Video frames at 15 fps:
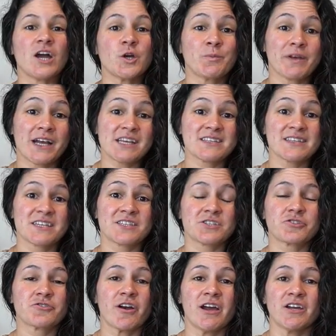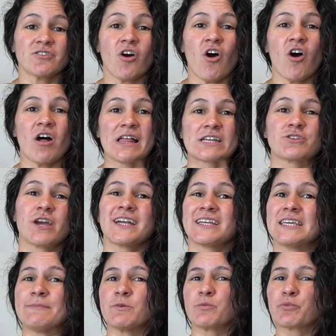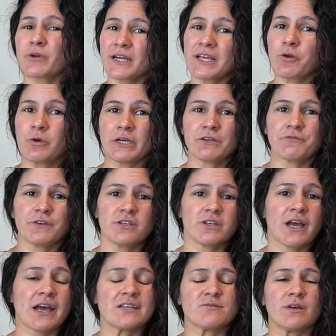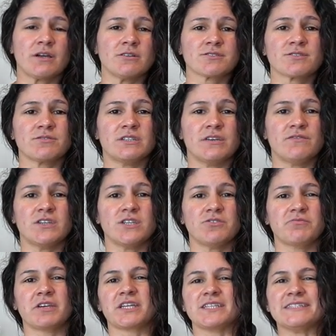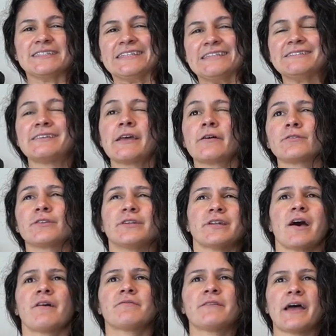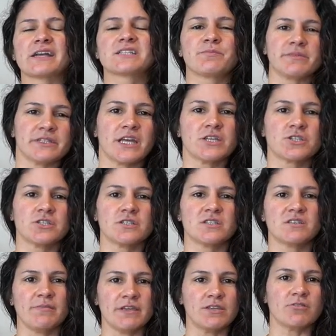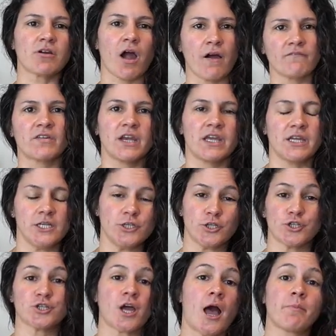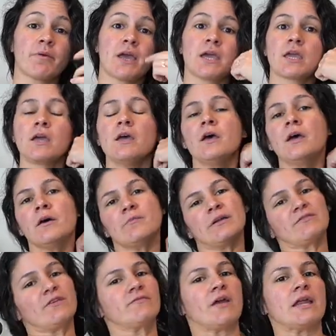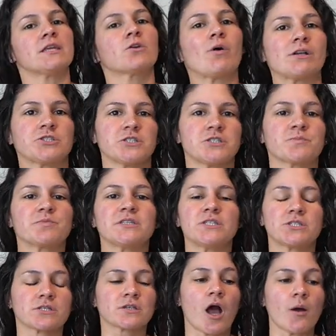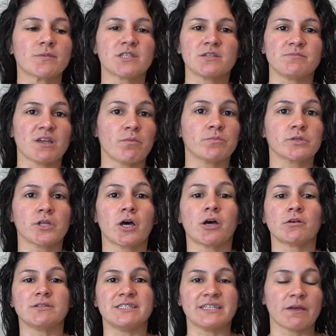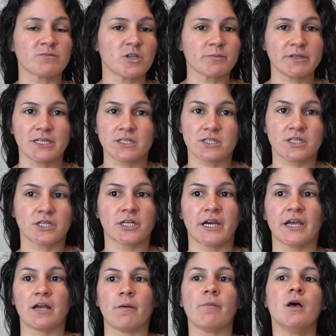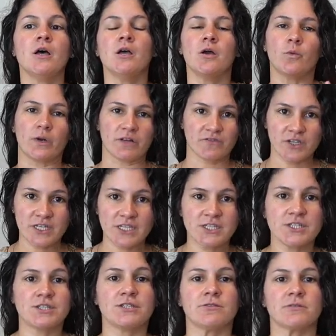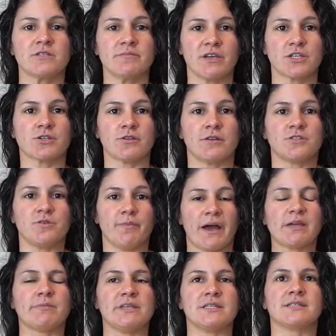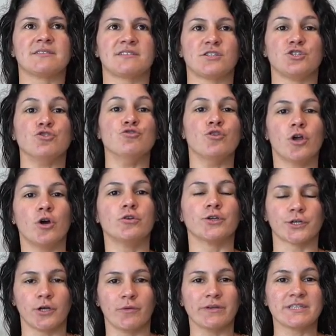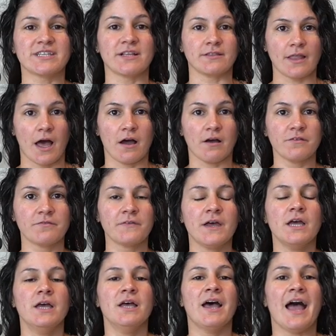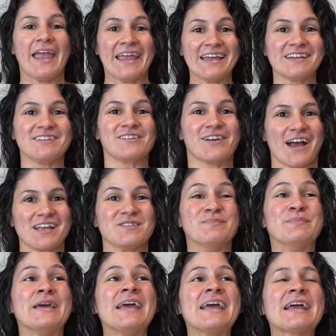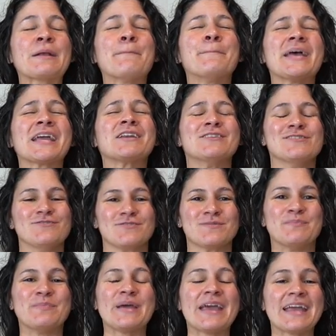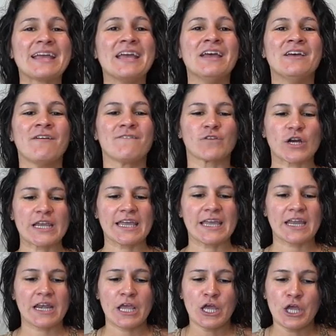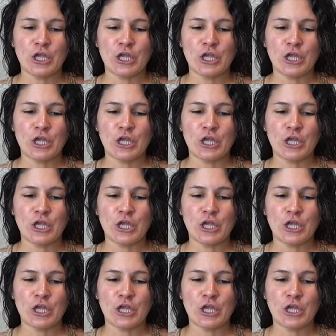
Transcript: I hope you guys like this try-on haul. I tried to keep it pretty quick for you guys while also giving you like a detailed enough explanation to make you confident in your shopping. But if you have any questions, please just comment them down below, DM me on my Instagram, whatever you need to do to make sure that you buy pieces that you know you're going to love. And you guys, big, big news, big freaking